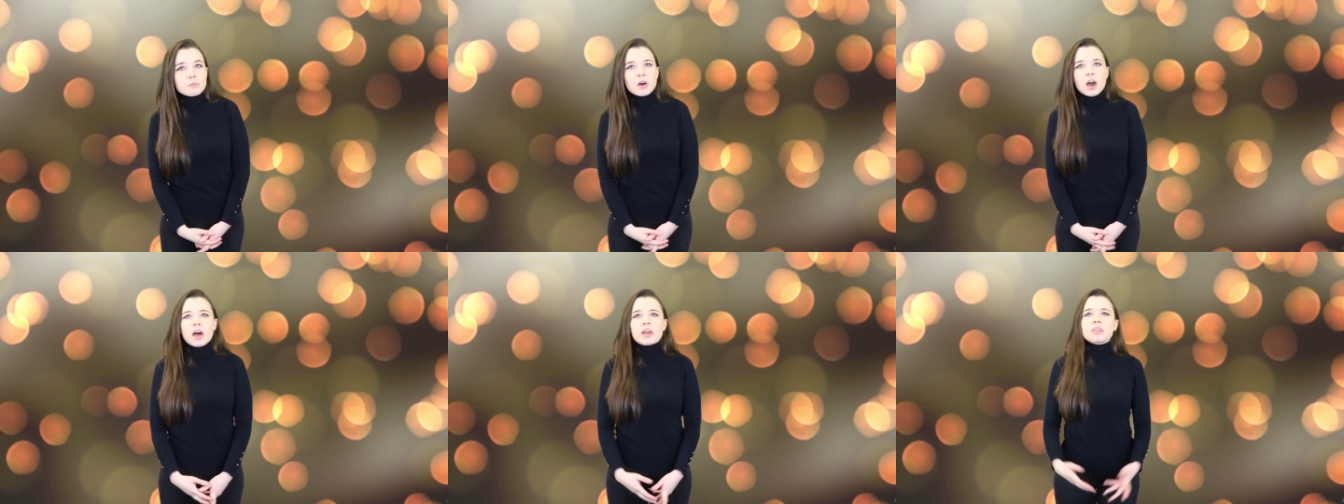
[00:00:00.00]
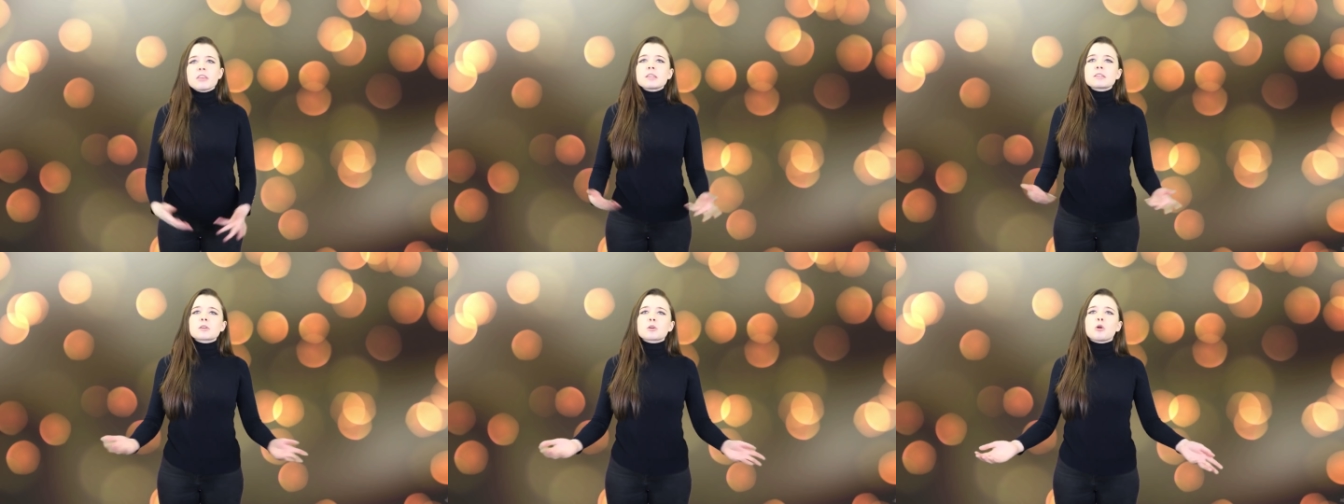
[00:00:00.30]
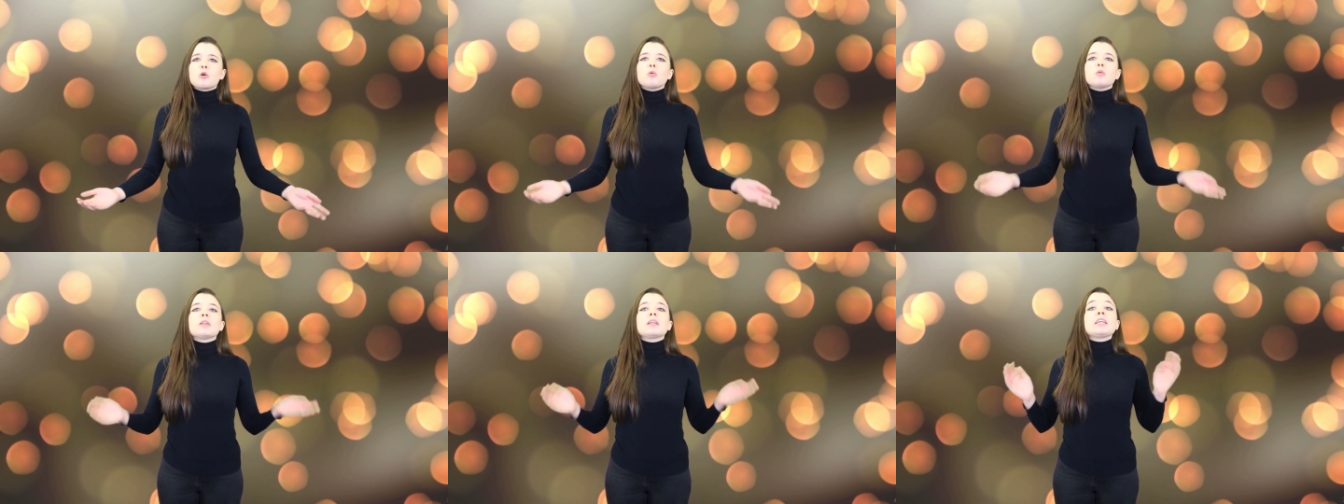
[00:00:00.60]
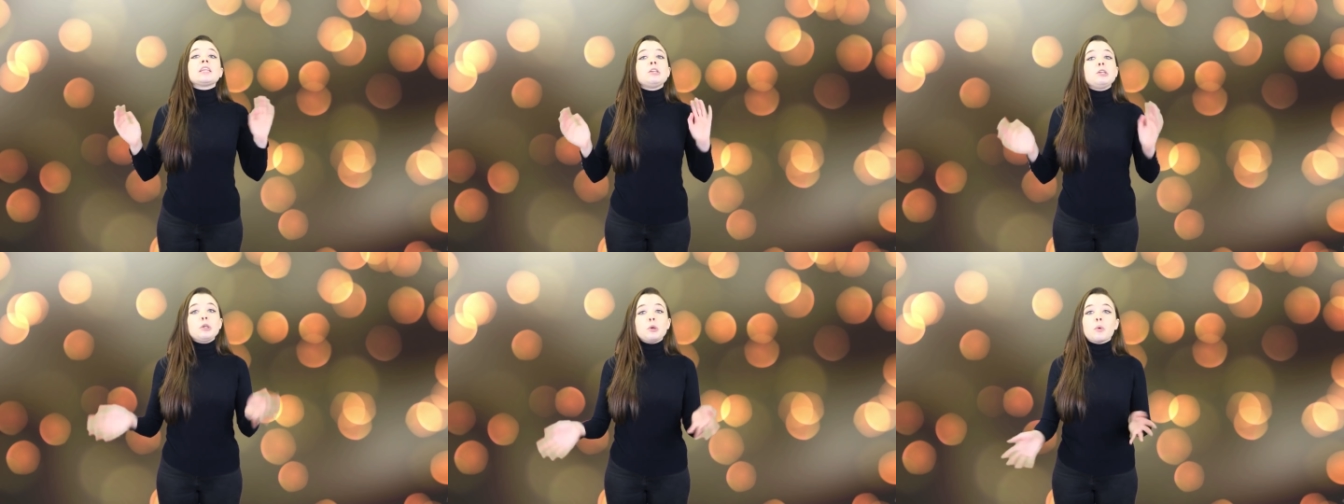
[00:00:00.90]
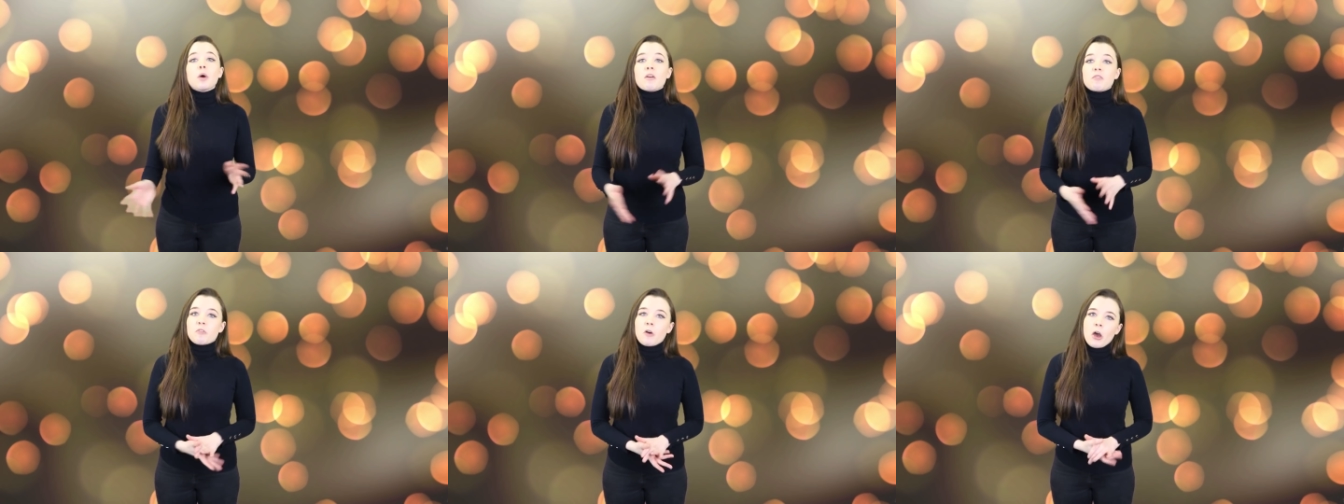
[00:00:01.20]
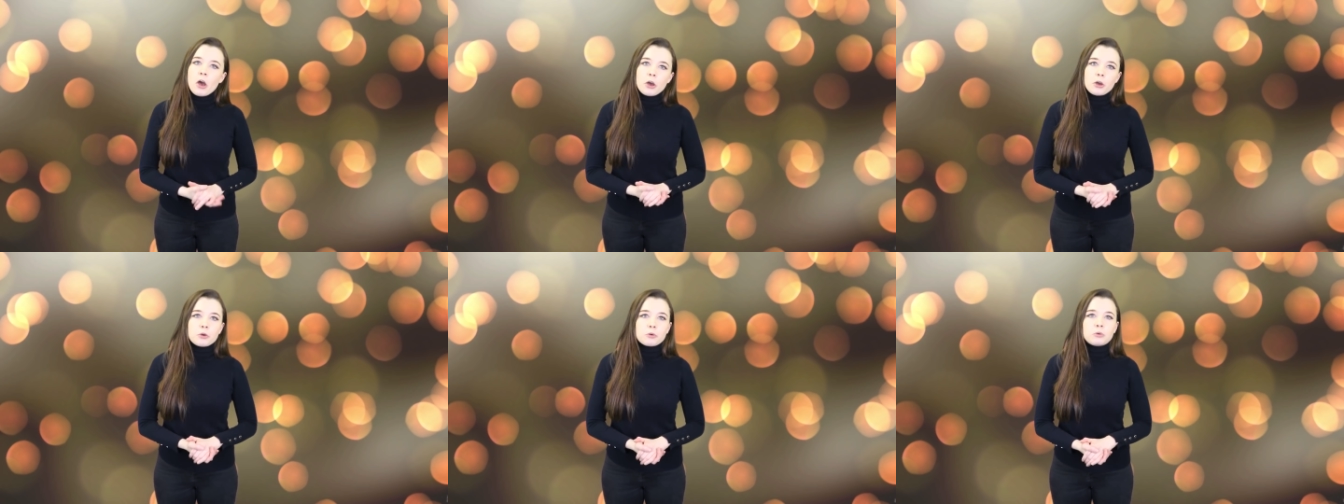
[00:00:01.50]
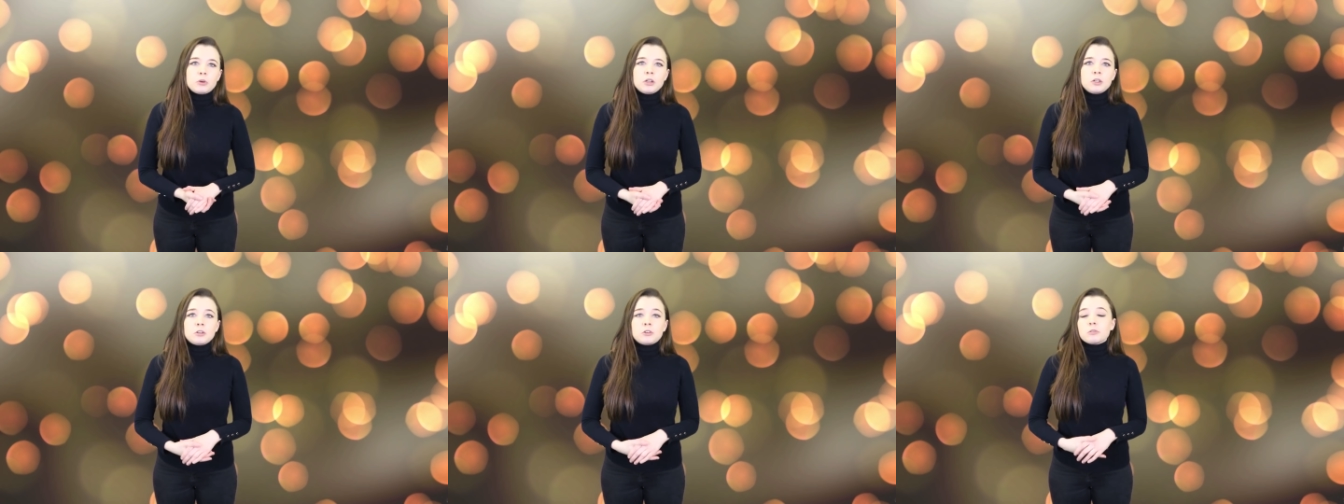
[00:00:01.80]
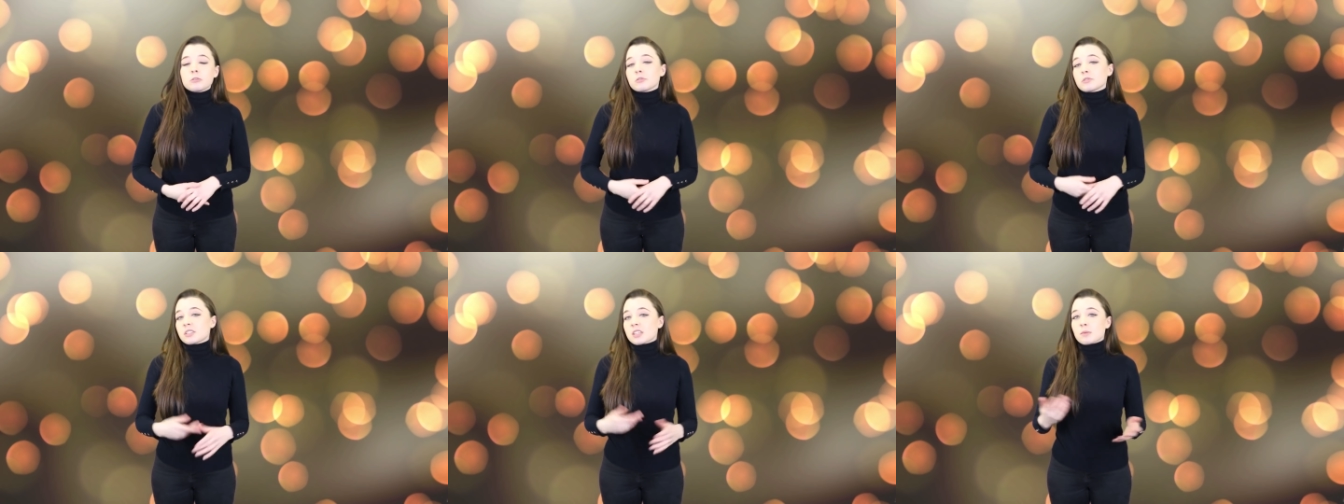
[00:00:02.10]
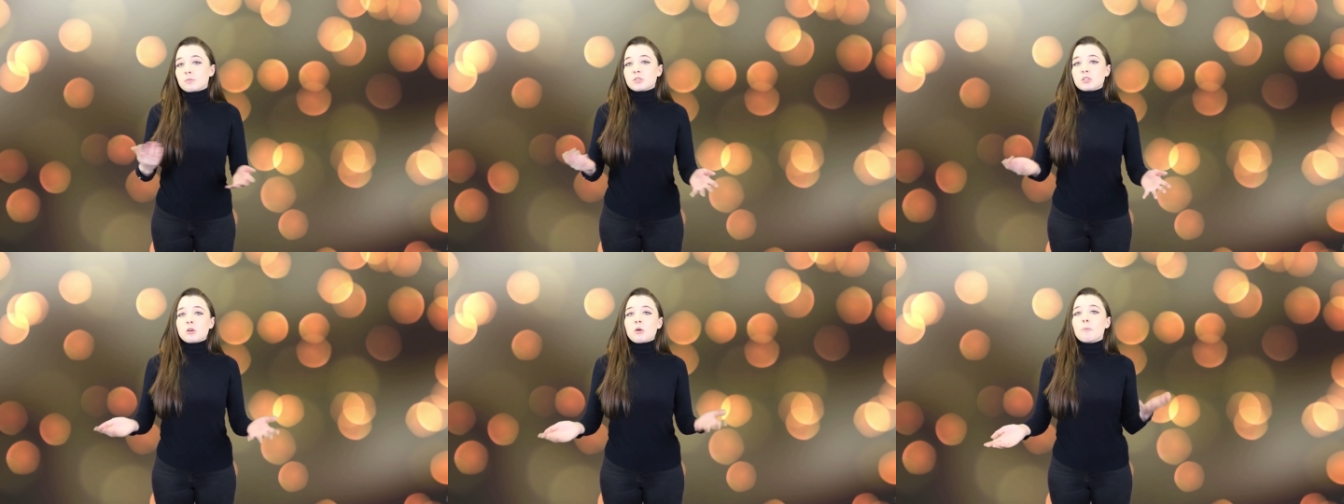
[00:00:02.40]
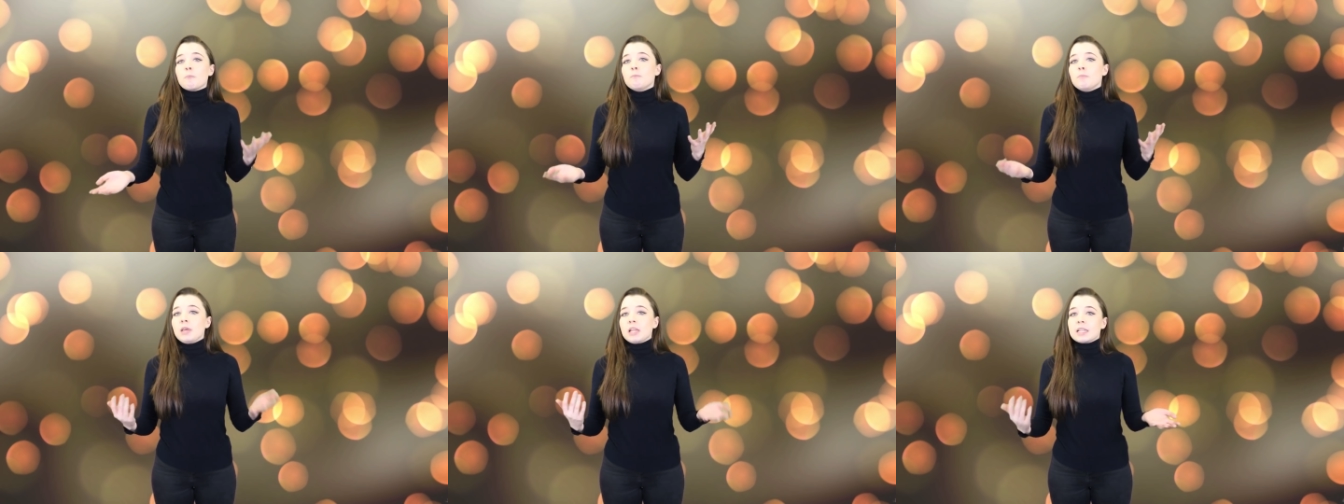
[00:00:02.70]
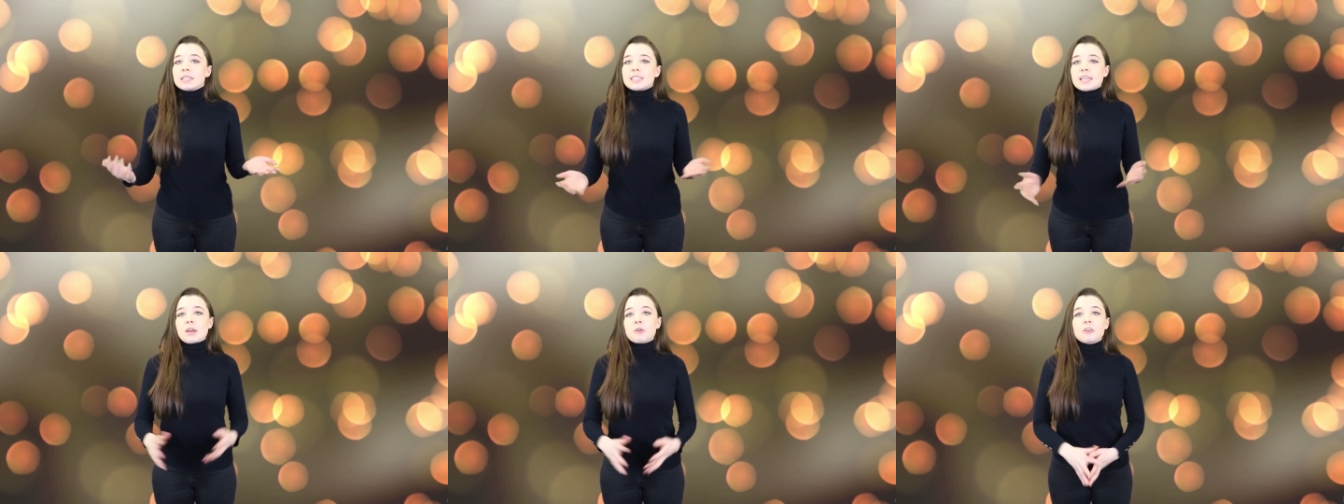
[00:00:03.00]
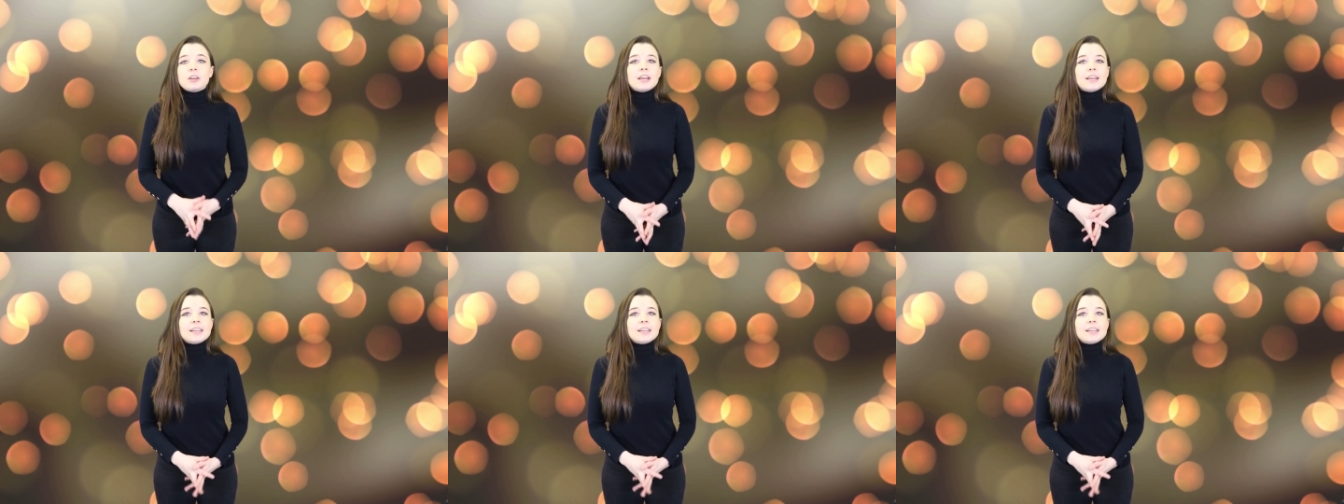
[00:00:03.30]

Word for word: but others are calling U F O, or some sort of military